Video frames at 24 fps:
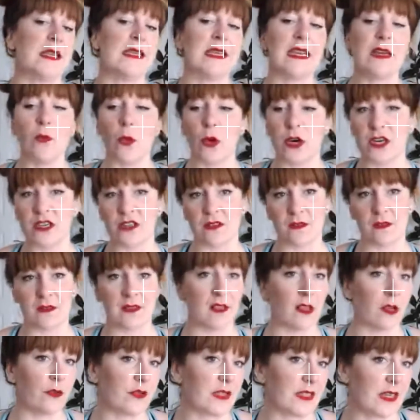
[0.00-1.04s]
I didn't want to do the
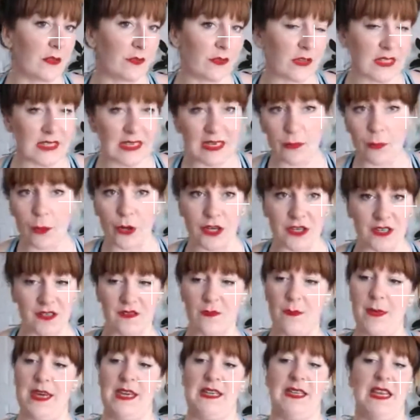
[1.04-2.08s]
slow stuff. I didn't want to
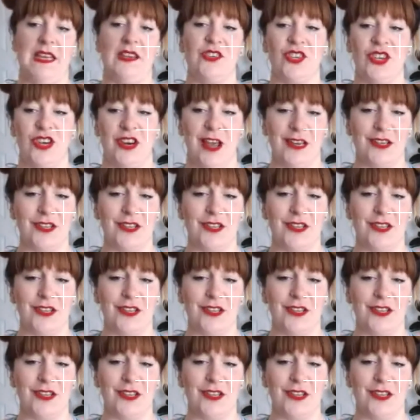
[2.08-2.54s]
do the meditation.